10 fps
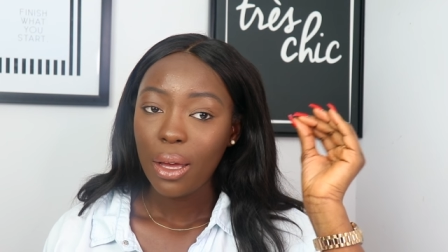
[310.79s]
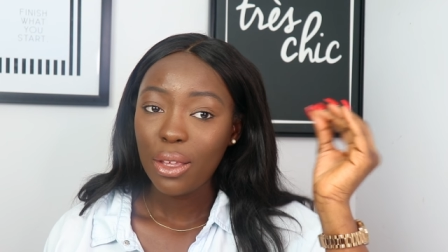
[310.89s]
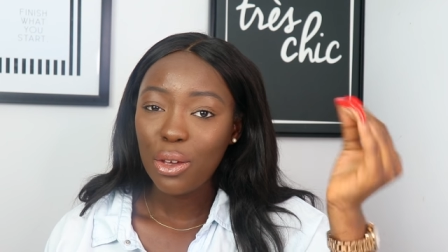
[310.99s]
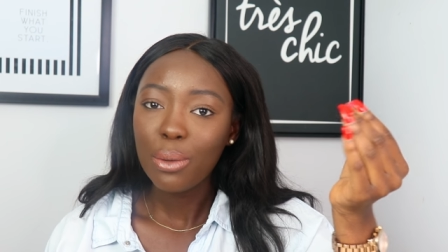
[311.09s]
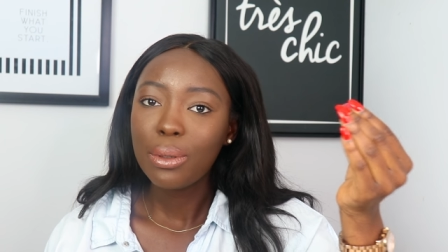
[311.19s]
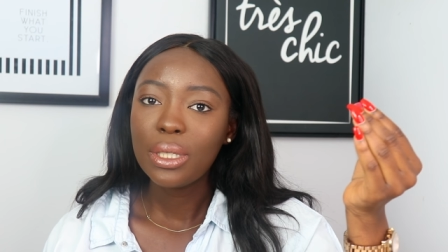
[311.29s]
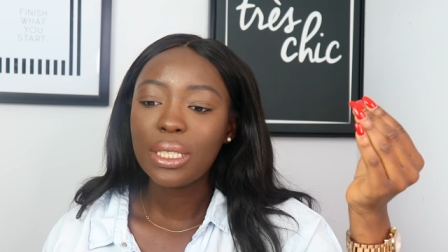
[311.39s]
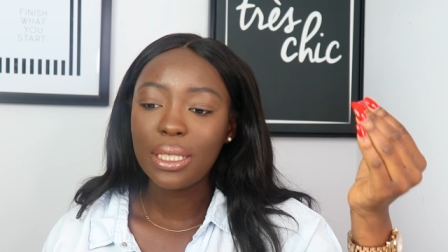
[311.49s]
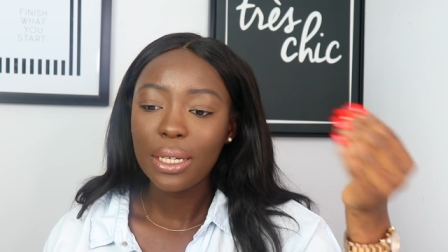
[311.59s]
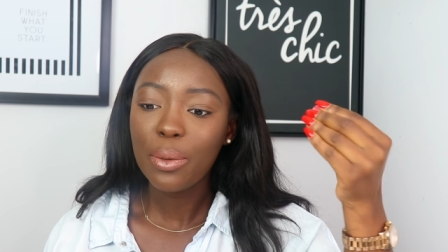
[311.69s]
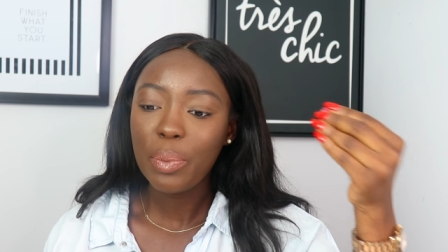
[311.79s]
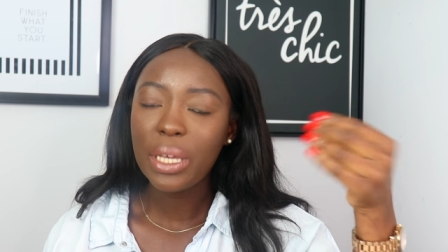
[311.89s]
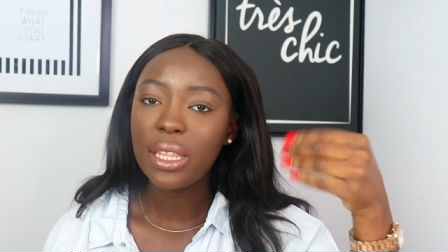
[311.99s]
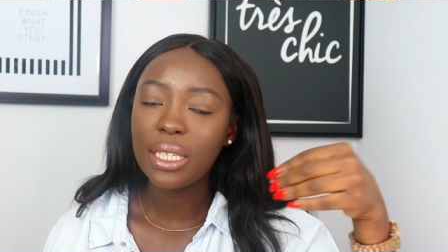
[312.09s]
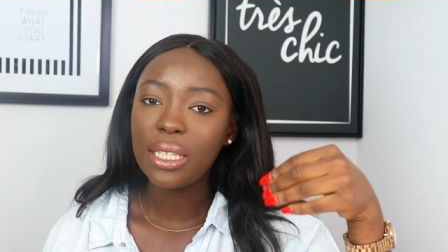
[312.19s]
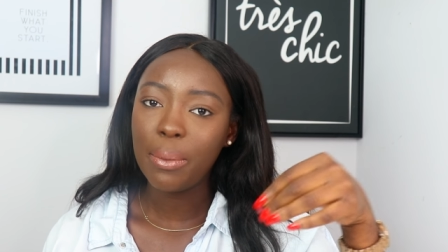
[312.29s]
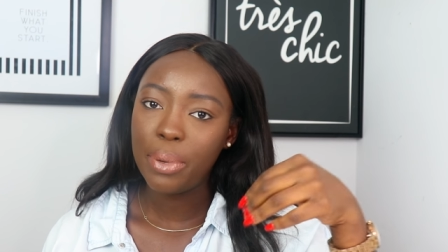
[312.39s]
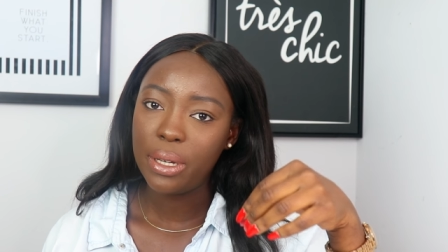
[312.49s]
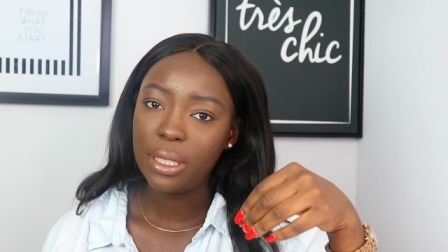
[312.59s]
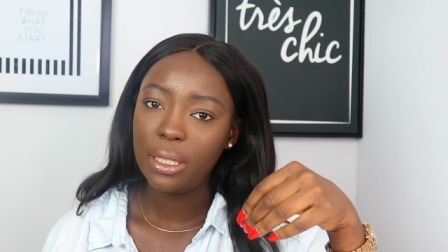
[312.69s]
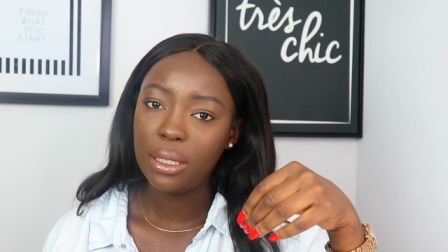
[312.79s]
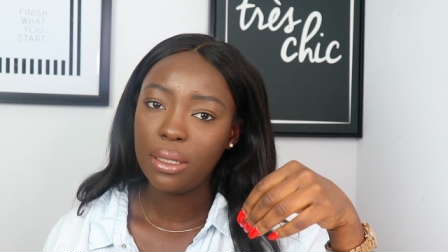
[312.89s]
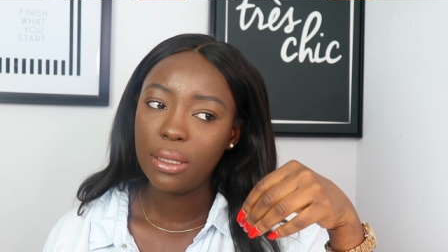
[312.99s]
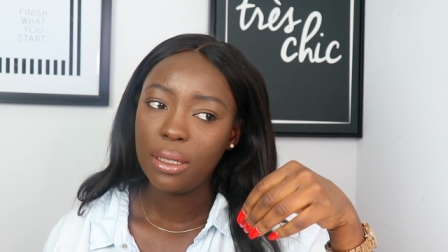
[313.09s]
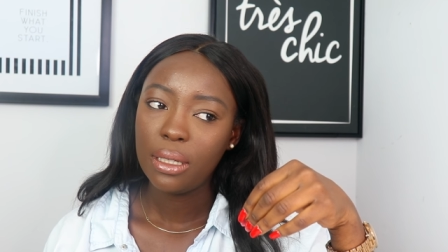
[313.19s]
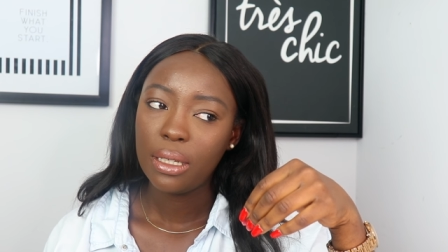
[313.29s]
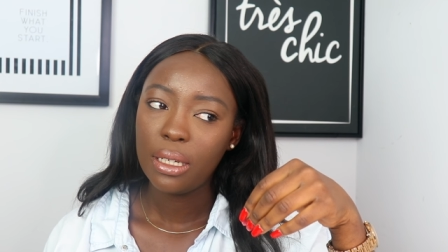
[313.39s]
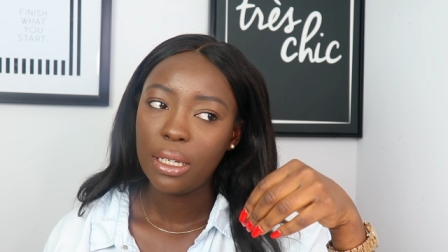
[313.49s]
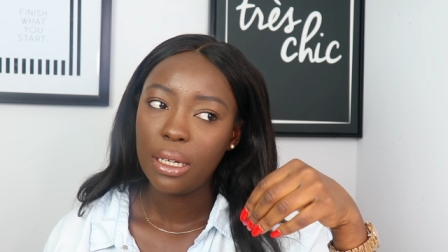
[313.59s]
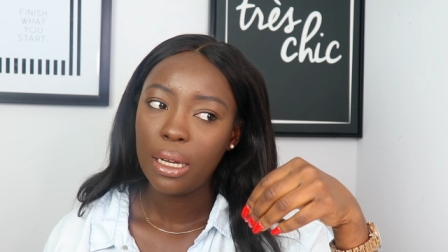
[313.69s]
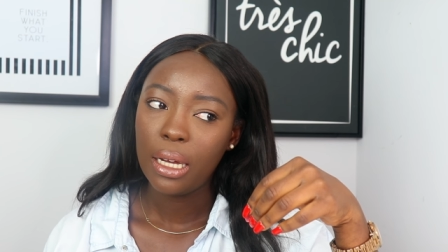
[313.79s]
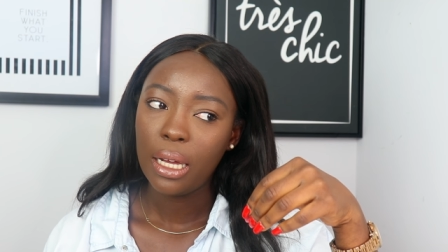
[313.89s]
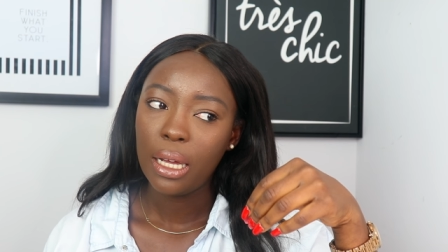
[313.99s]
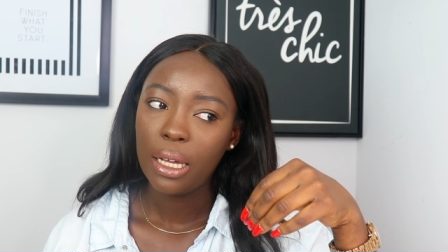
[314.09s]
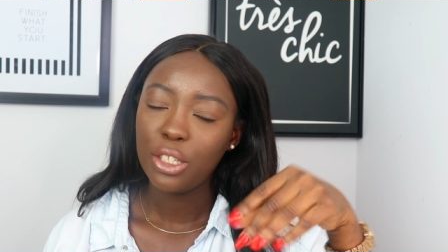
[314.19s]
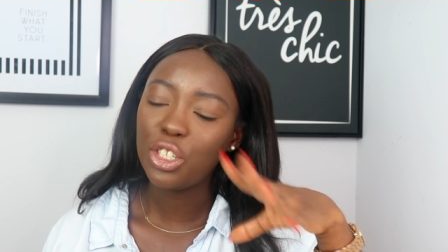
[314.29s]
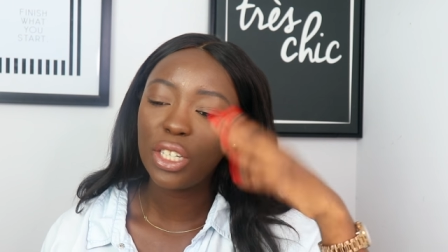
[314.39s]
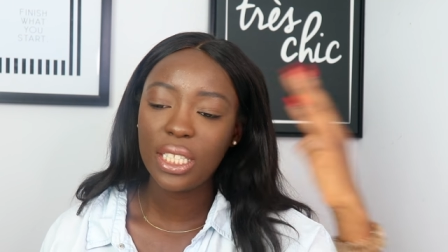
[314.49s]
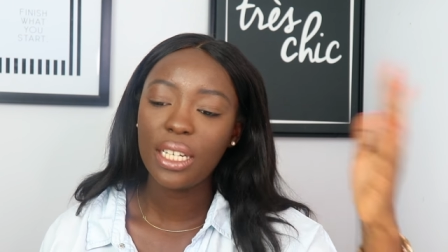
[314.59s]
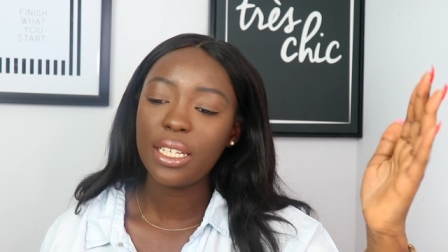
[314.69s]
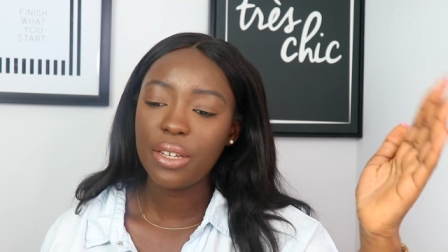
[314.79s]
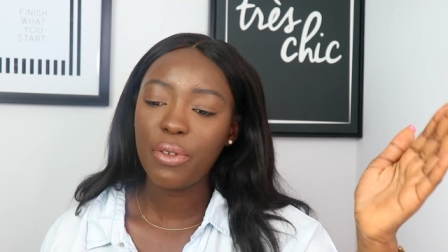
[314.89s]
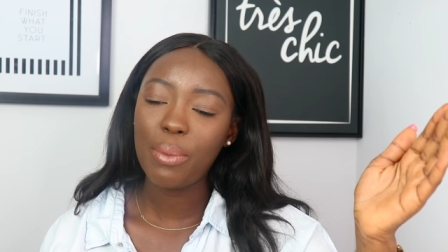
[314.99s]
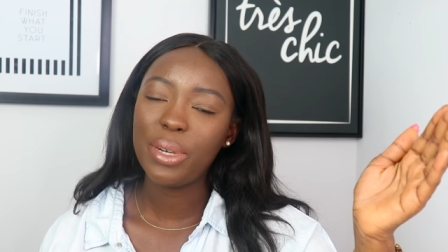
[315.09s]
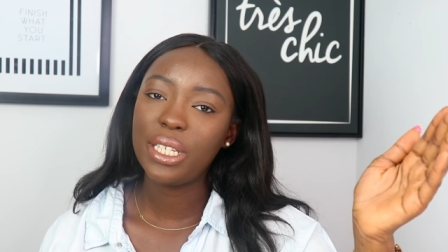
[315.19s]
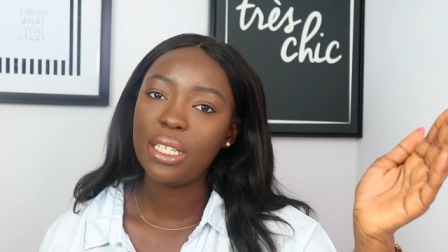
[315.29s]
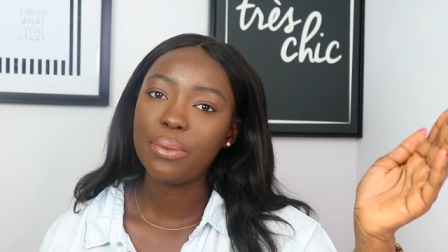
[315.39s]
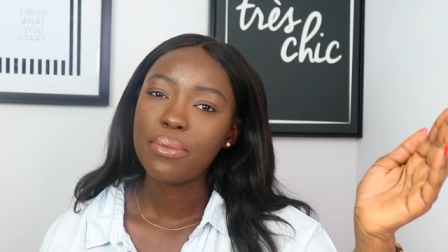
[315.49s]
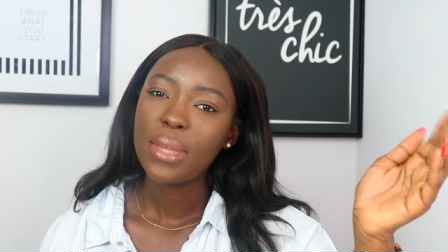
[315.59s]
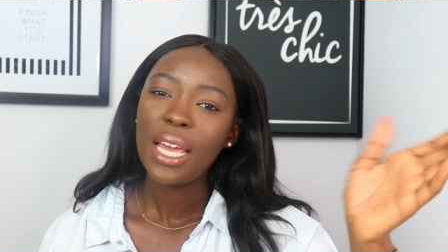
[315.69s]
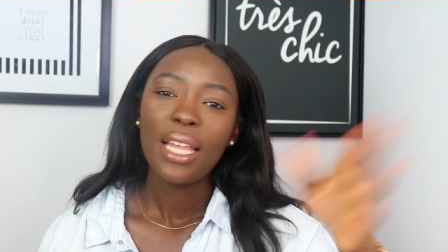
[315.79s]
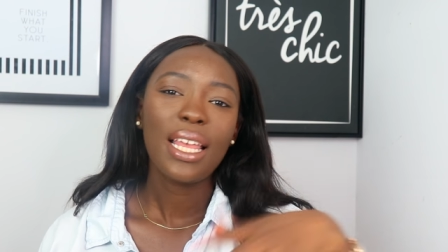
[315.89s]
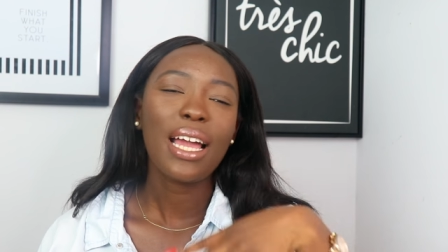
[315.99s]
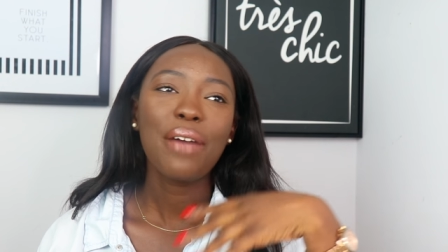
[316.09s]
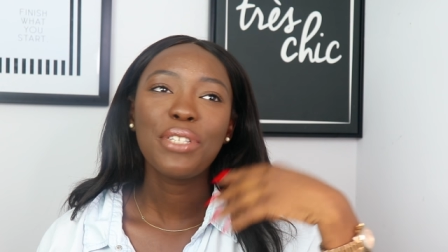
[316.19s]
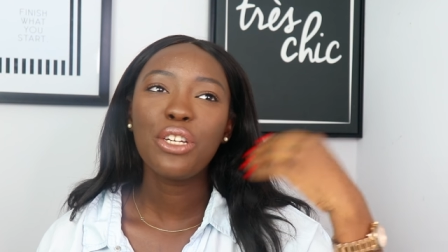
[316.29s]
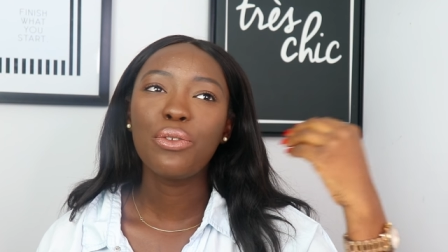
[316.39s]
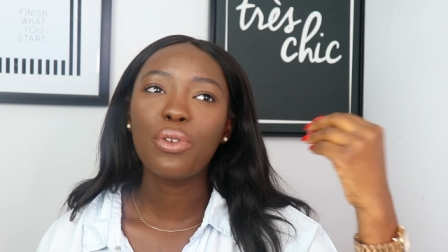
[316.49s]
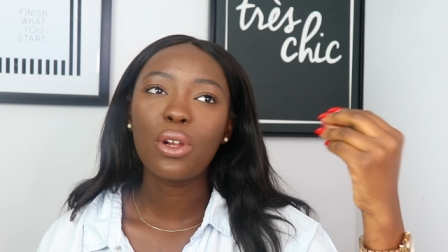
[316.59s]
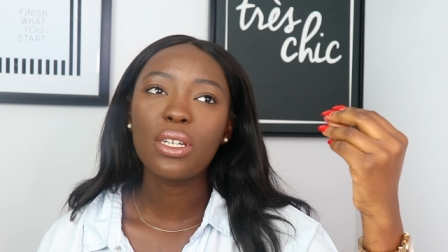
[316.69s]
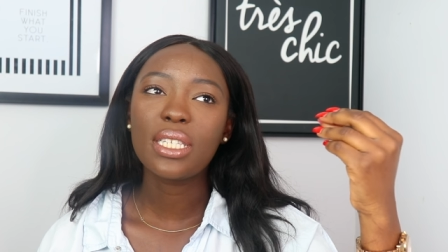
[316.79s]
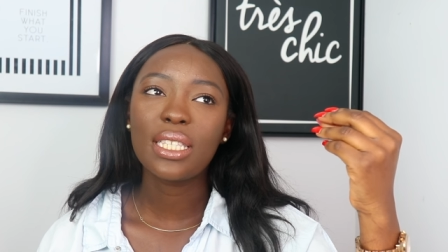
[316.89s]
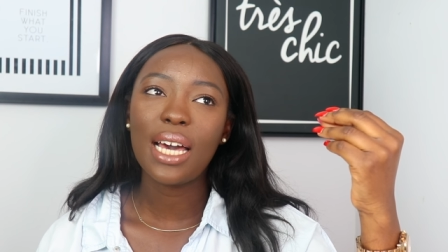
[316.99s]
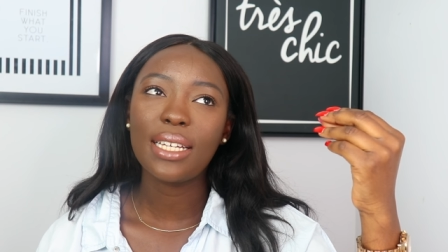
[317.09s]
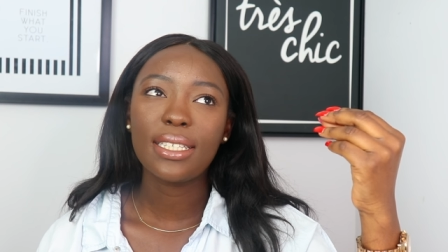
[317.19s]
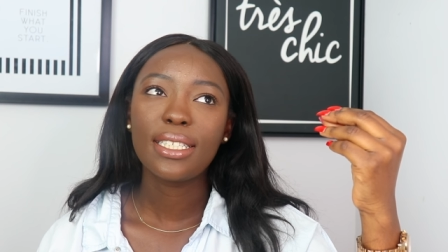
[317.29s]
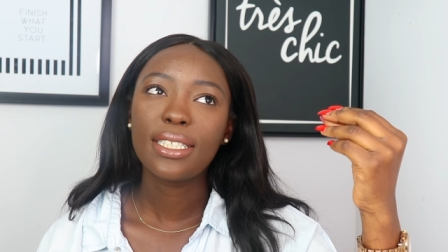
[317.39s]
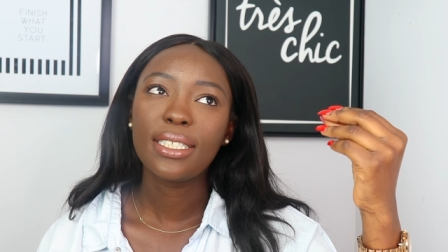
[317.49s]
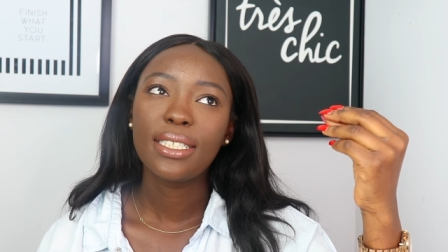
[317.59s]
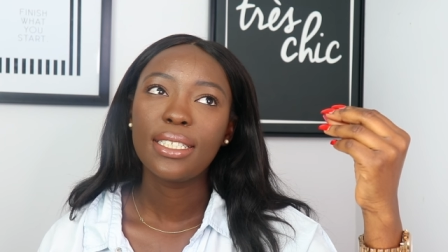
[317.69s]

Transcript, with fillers: You will still be the same person, just in a different body. Like, after you've lost that